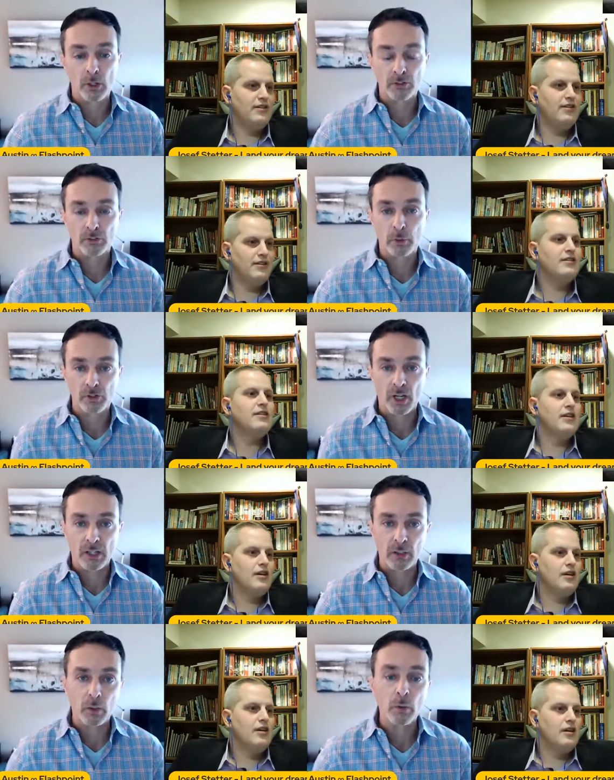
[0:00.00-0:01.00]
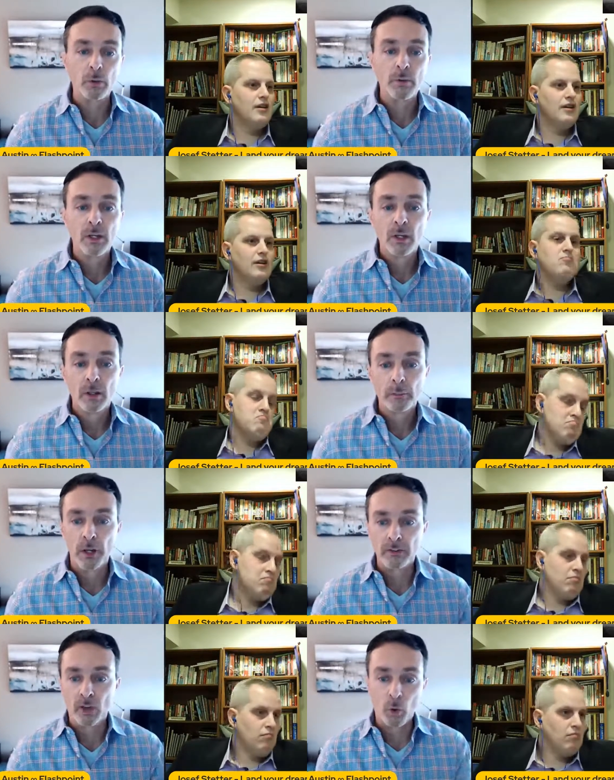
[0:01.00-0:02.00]
Speaker 1: Josef? What should I do?
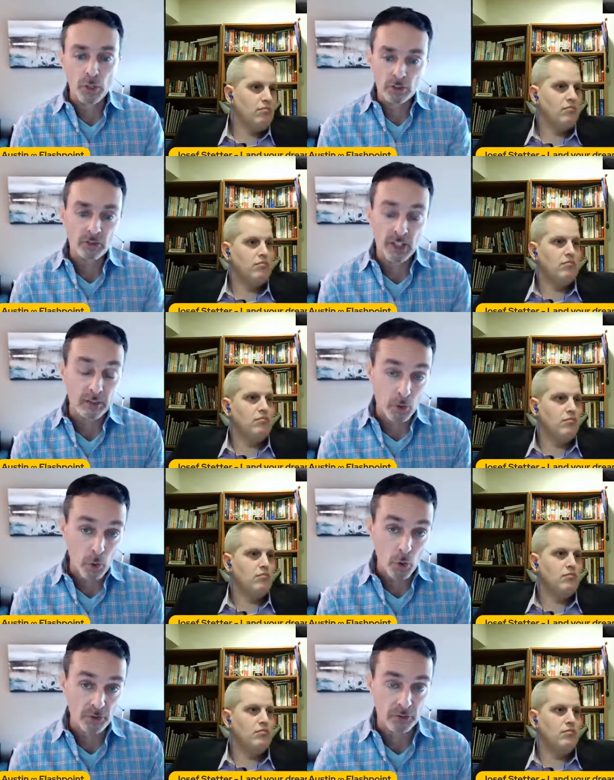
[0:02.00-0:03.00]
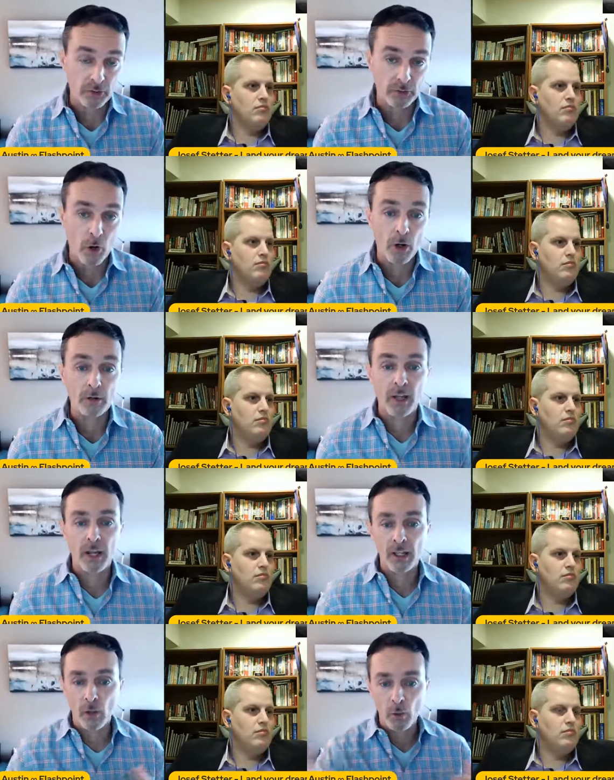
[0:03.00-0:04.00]
But uh, or you just get the course to start.
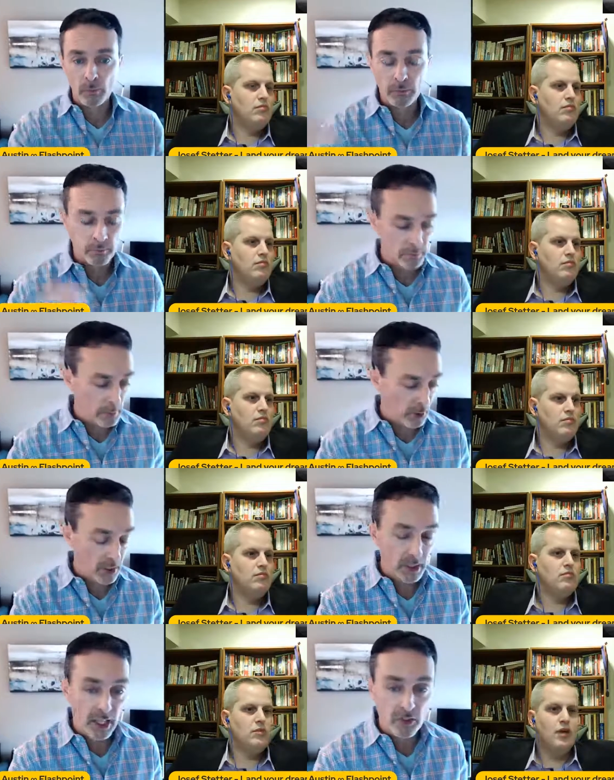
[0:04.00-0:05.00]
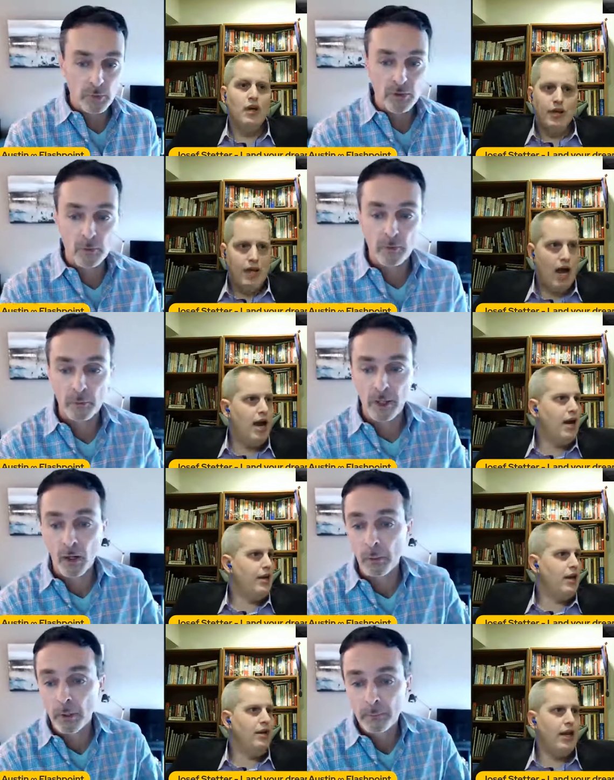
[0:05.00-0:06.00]
And I know people can engage with you. yeah, there.
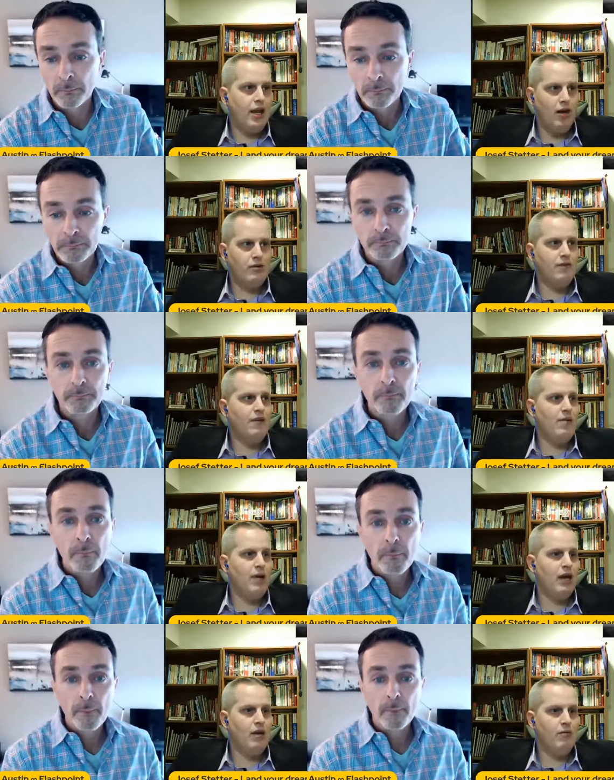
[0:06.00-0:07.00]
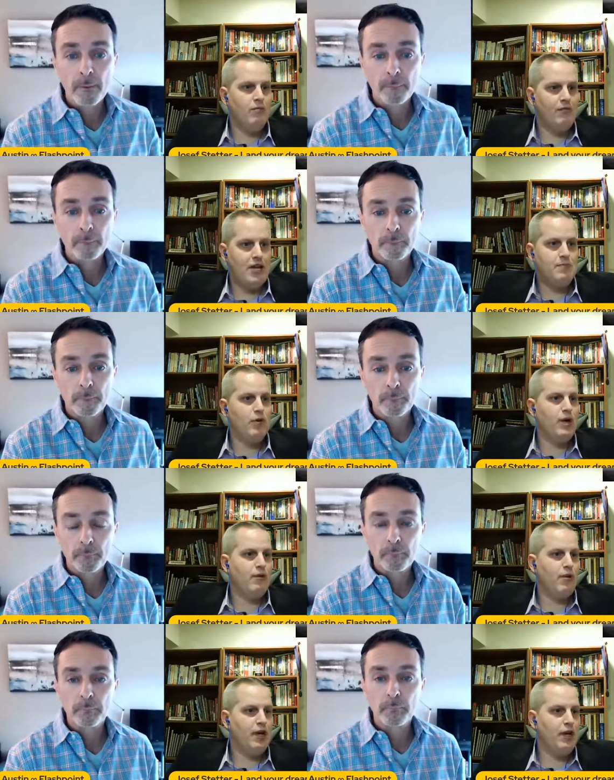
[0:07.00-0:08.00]
and
Speaker 2: then they can also find me on Facebook.
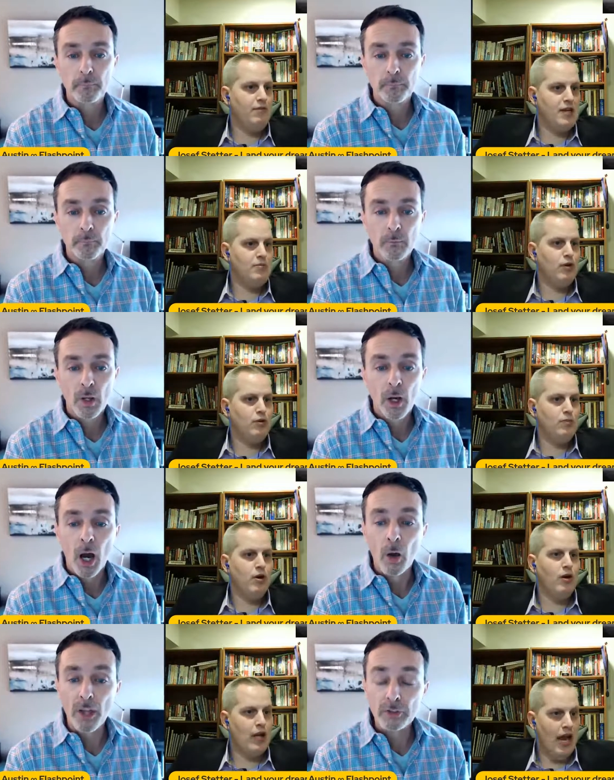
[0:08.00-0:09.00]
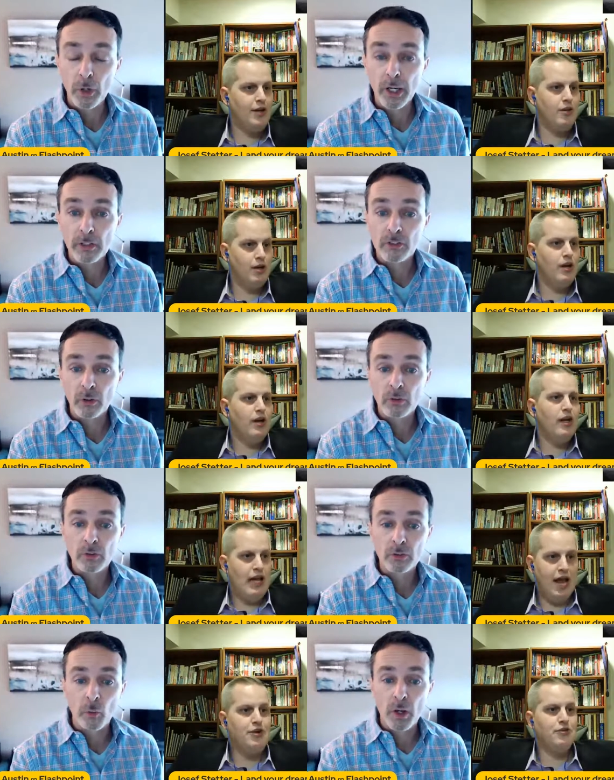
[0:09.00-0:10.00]
I created a Facebook group. Oh, that's land right. Your,
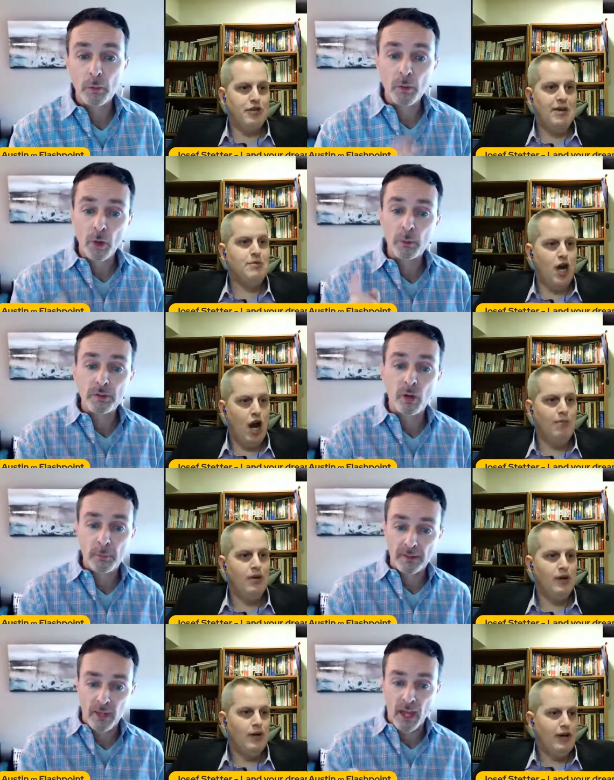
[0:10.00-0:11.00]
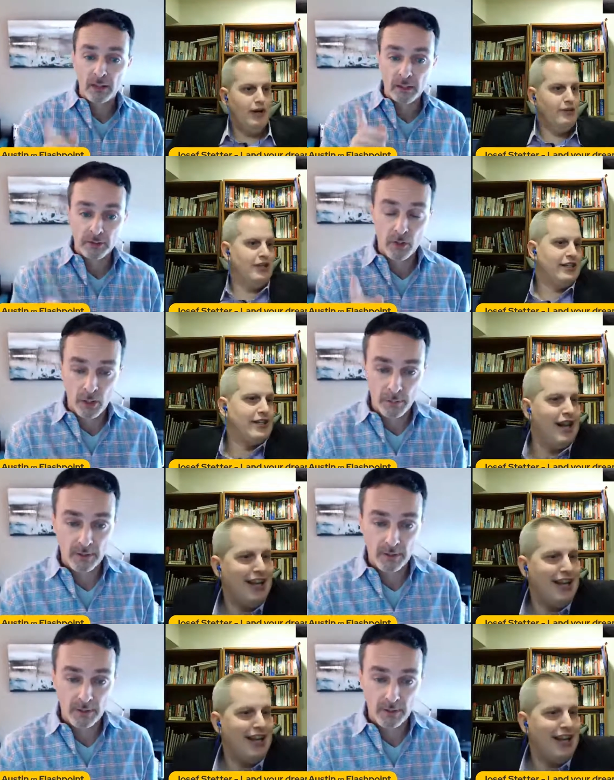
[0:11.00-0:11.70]
land so your dream job. Let's just